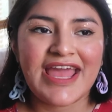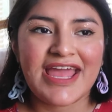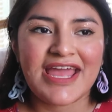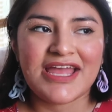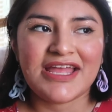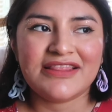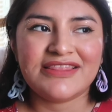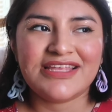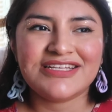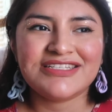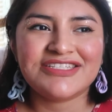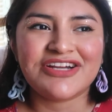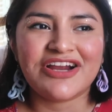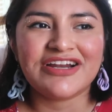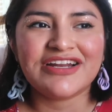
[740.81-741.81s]
and they
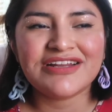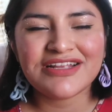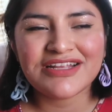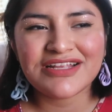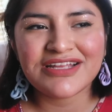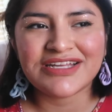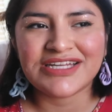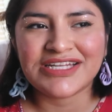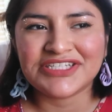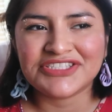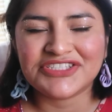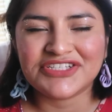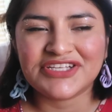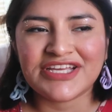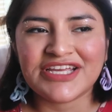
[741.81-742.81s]
started it
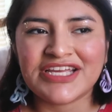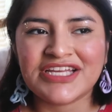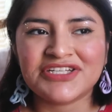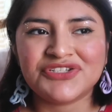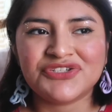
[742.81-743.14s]
initially